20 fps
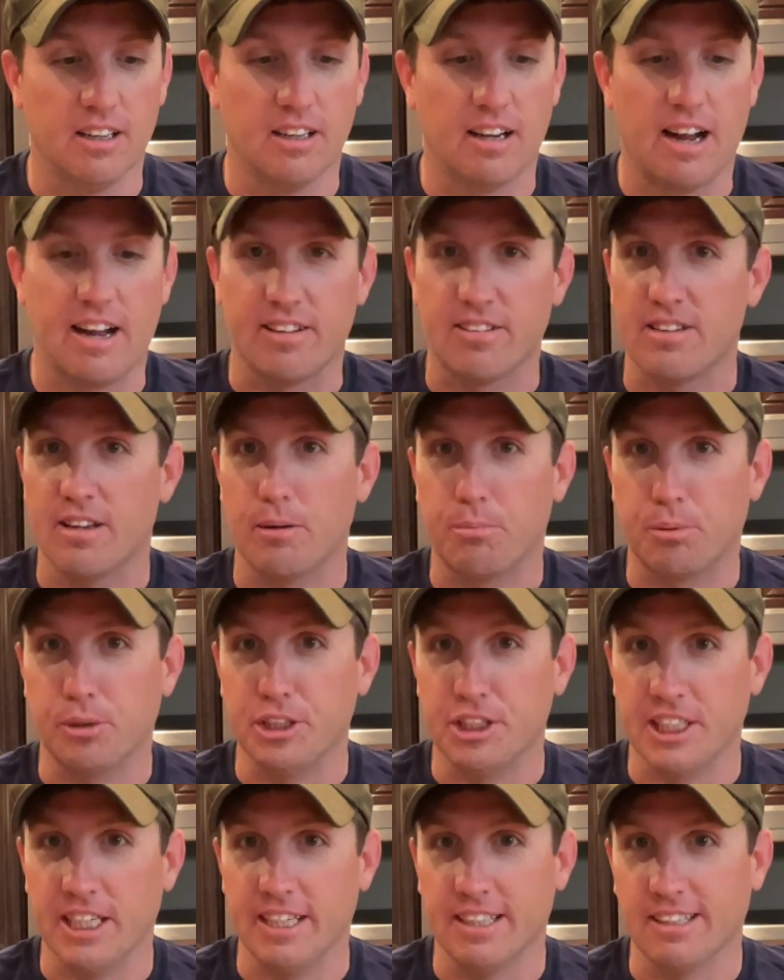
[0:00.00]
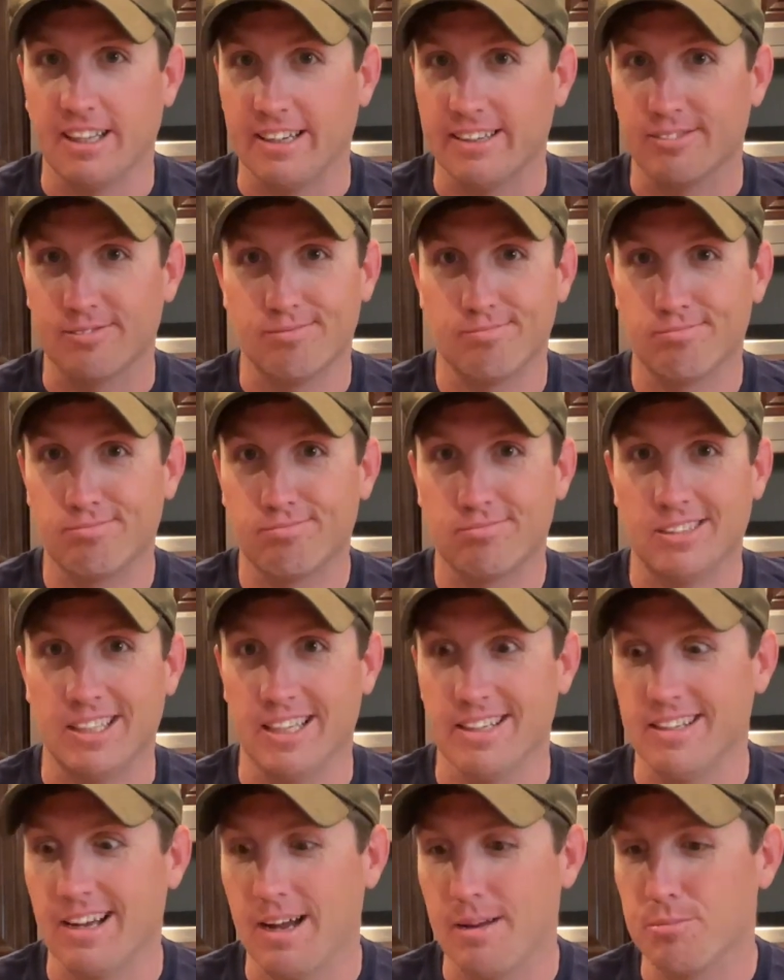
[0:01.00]
I said appreciate like
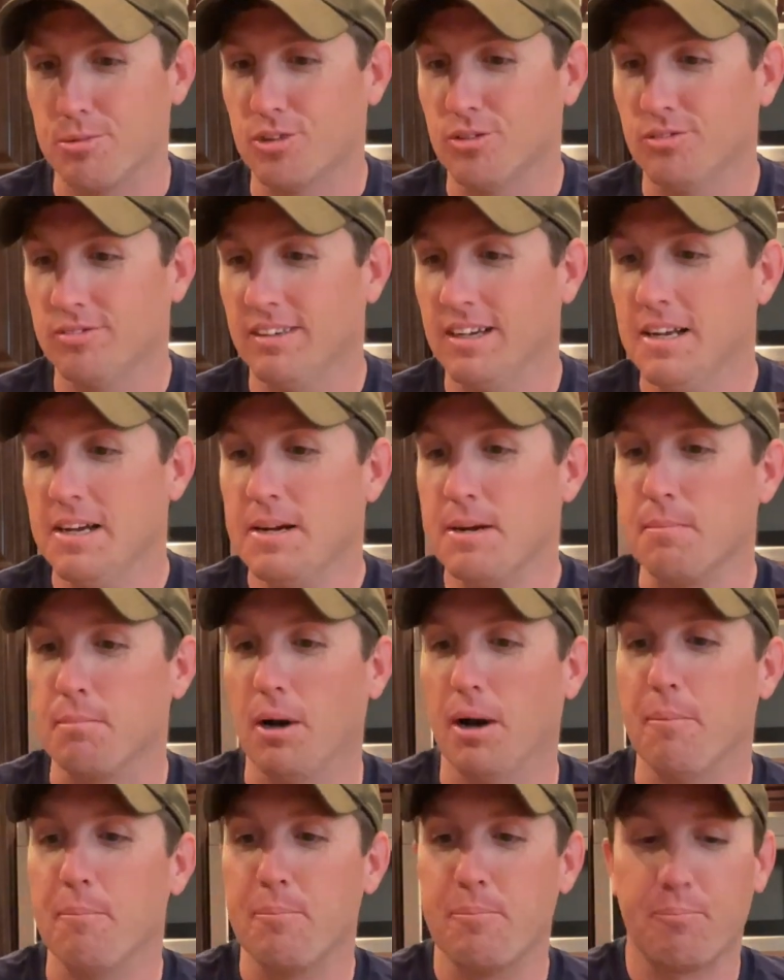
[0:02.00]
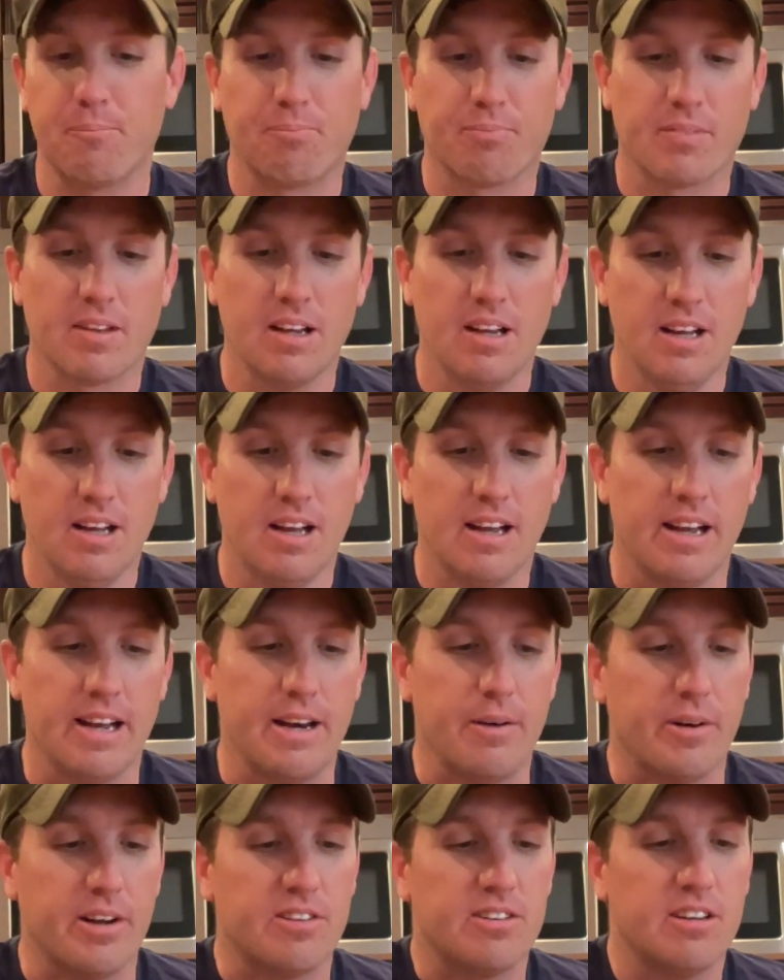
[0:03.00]
10 times. But
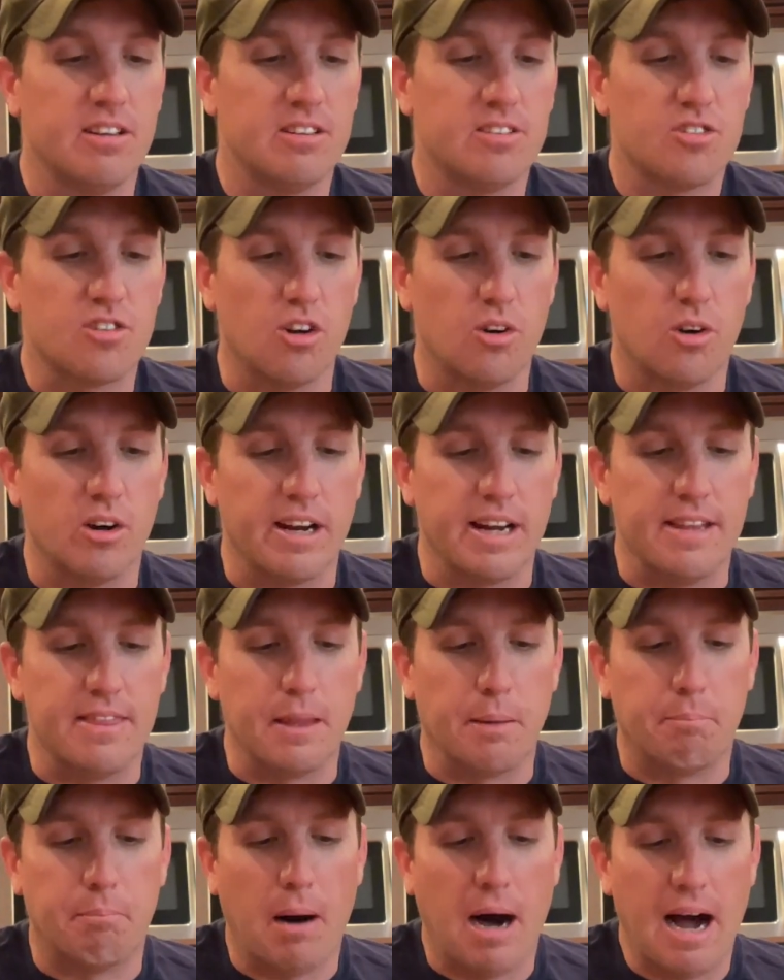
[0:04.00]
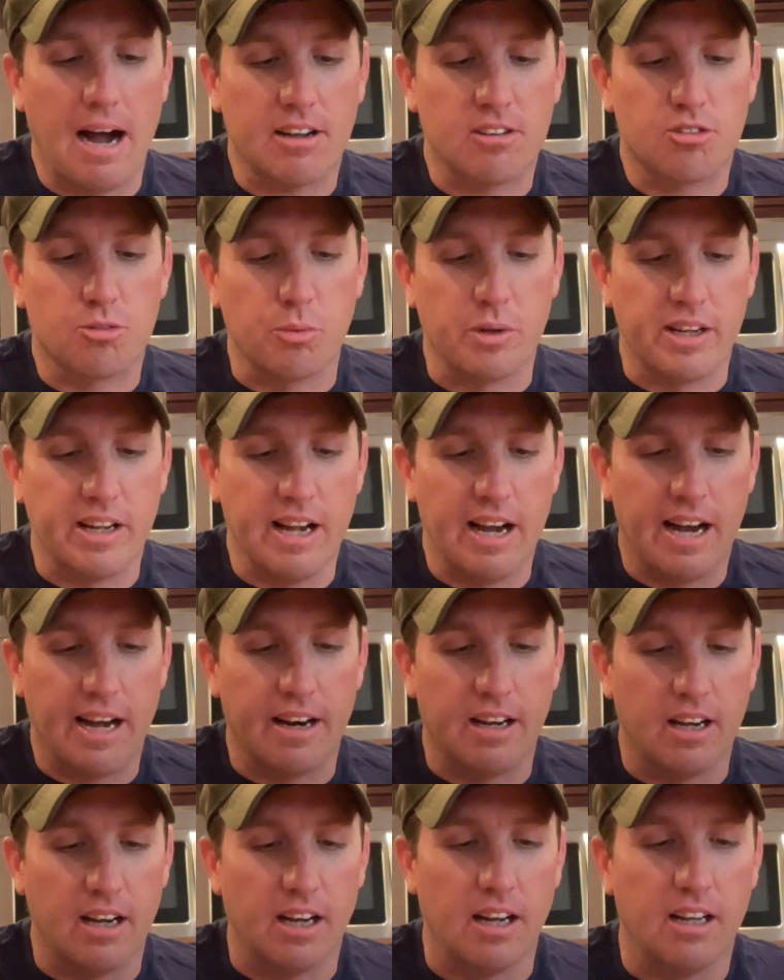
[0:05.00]
anyways, so in the box, we got,
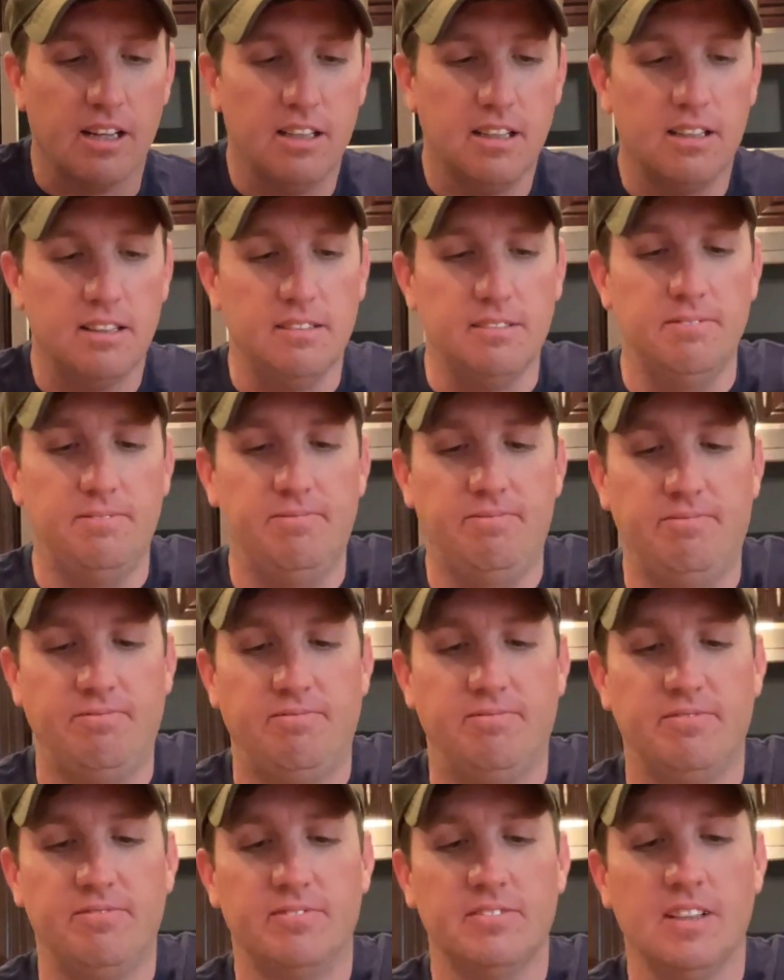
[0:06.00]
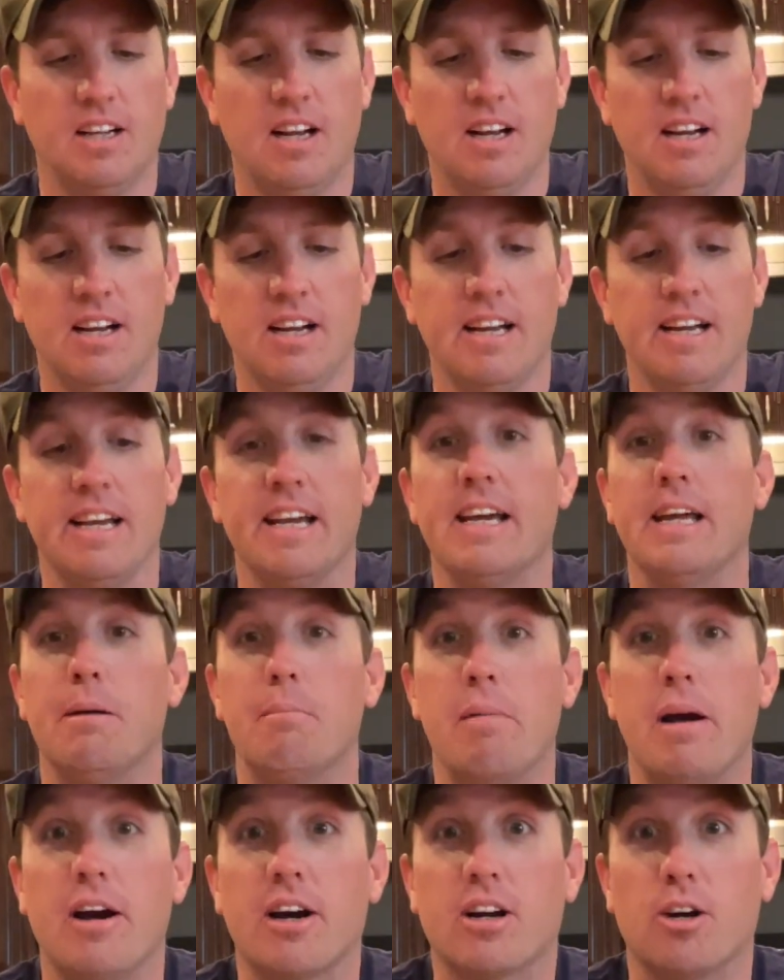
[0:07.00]
in
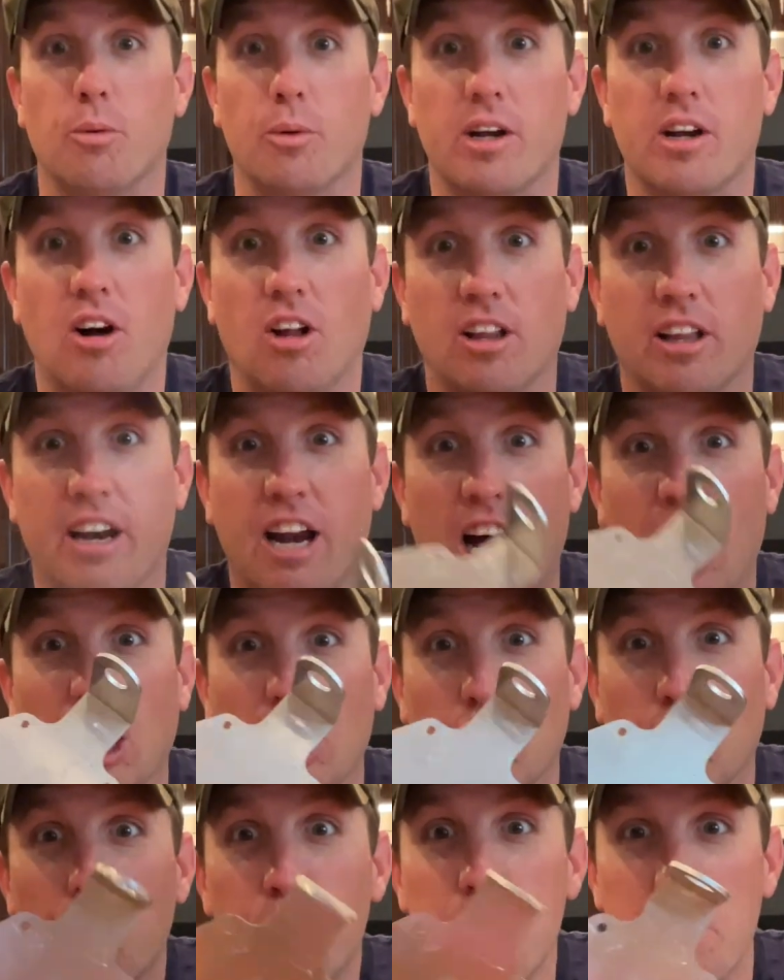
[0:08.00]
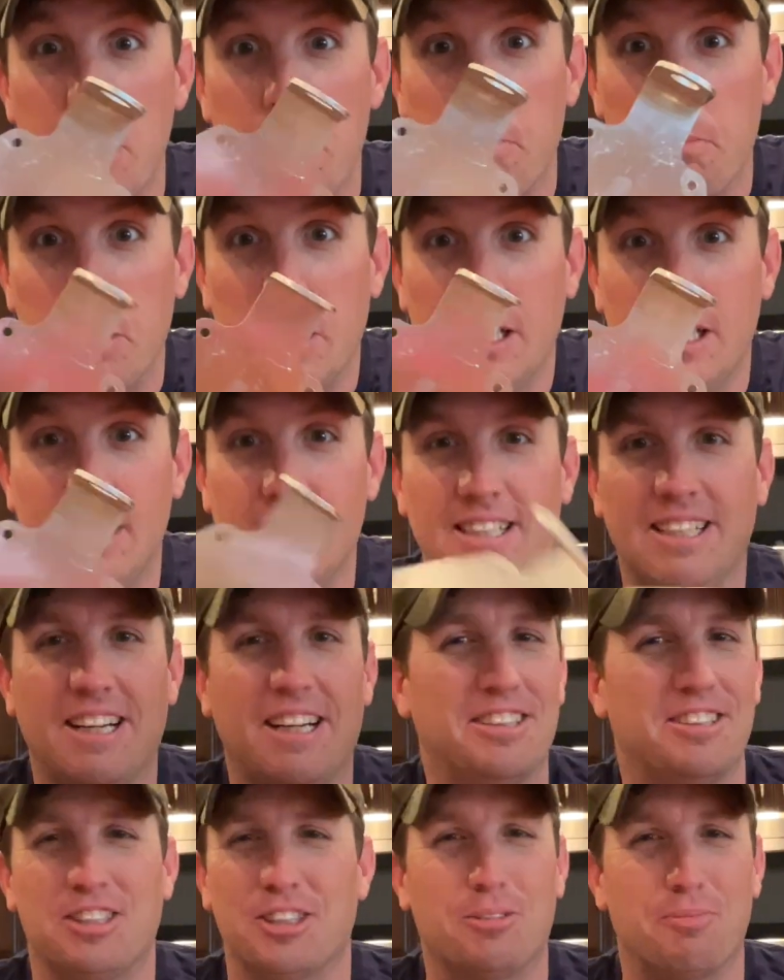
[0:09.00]
America, we call it aluminum.
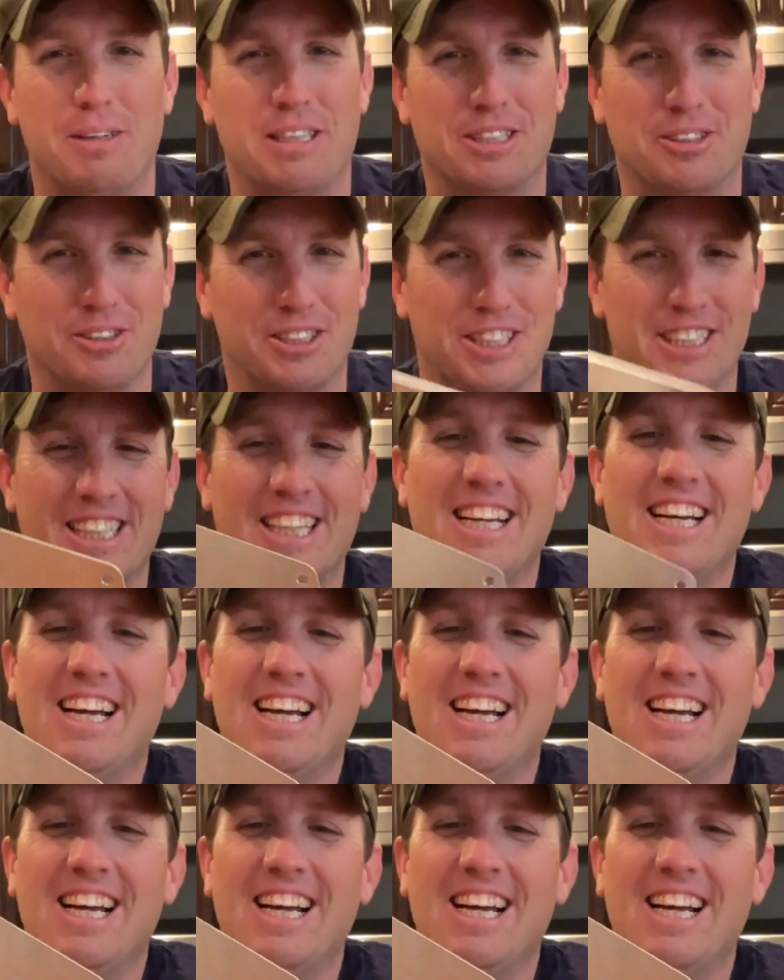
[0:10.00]
Just messing with you.